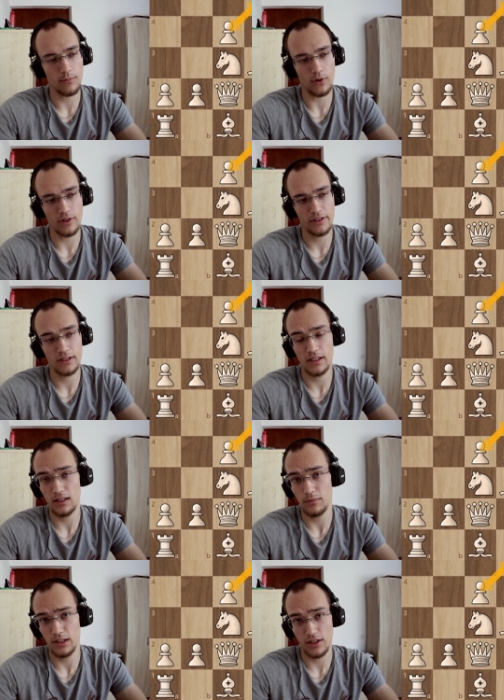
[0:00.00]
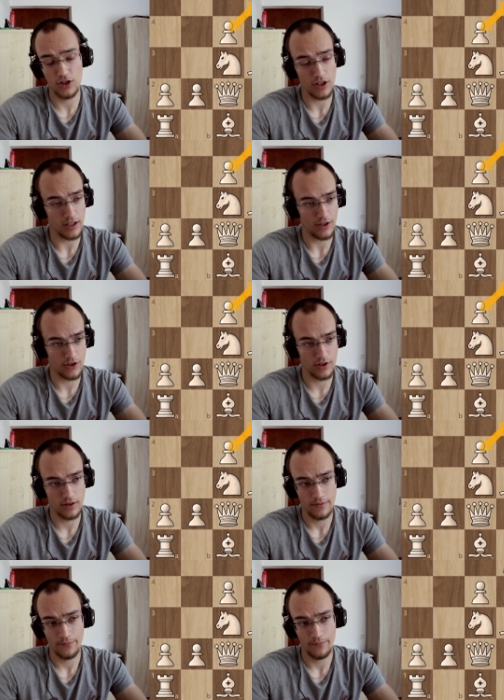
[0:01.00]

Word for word: pawn that can be exchanged,